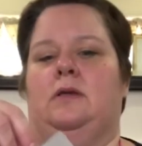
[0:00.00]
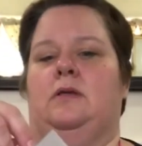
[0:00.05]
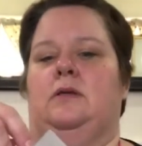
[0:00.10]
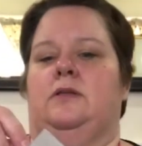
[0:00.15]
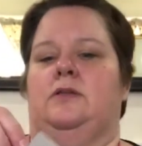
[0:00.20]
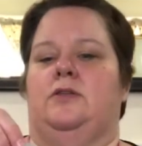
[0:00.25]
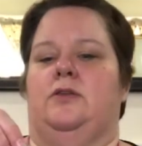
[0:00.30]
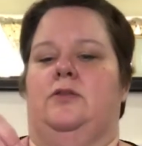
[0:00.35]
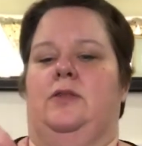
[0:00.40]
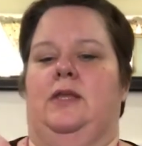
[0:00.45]

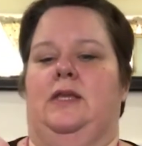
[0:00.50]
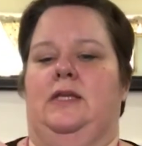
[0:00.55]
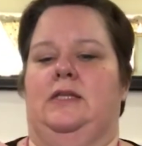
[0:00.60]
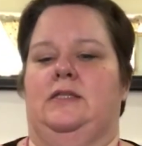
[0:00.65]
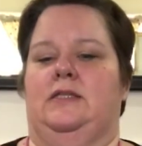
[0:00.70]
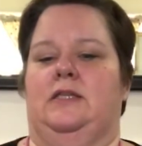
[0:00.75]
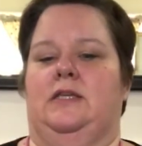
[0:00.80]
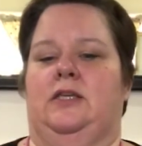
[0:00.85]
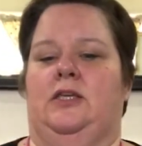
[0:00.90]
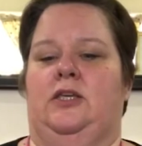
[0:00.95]
so that
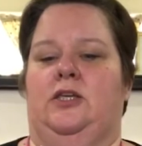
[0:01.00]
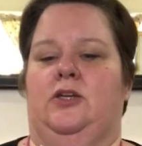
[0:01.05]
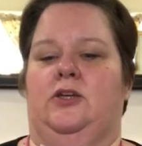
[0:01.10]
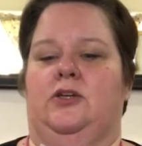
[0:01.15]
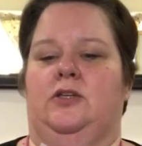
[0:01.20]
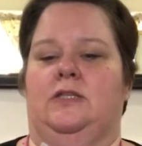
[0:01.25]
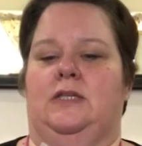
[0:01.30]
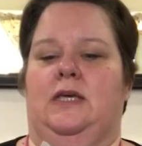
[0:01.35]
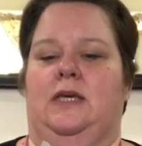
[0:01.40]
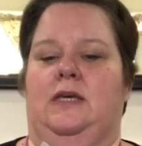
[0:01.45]
it
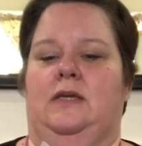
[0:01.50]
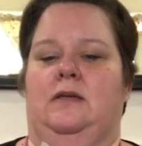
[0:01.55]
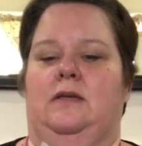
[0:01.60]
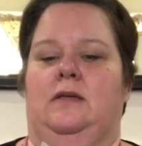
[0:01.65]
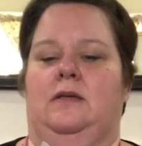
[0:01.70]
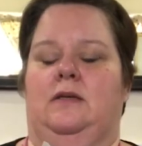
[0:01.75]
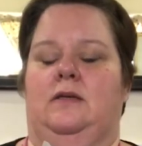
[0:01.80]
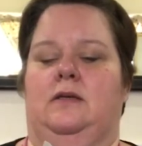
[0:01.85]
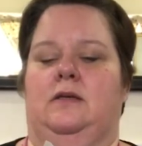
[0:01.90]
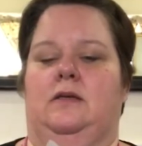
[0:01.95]
secures it
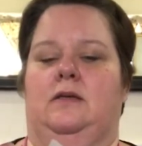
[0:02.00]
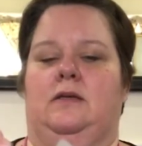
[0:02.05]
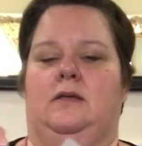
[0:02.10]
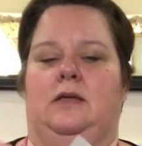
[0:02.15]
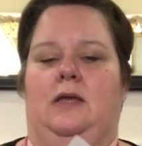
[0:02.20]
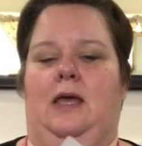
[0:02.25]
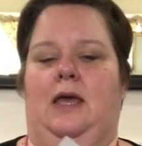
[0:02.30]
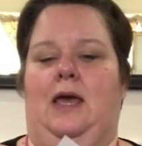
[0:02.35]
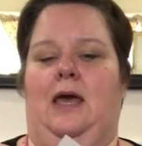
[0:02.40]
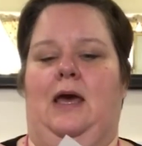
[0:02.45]

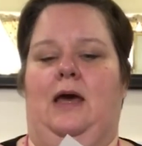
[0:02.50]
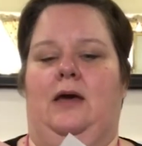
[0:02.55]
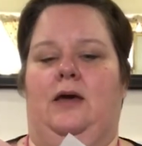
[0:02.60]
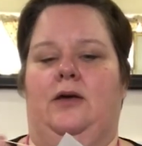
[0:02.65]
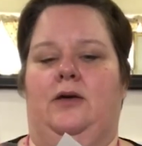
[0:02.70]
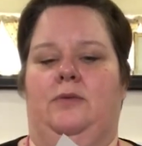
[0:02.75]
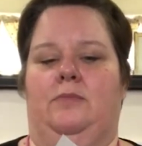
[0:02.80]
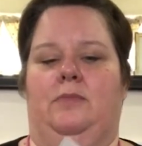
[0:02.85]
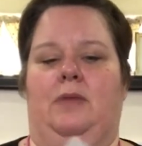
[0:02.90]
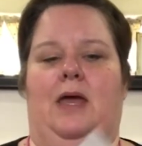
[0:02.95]

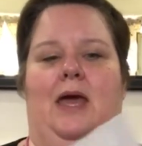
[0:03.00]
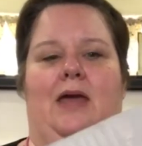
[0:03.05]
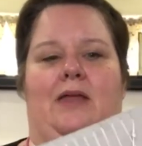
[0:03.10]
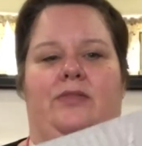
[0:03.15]
on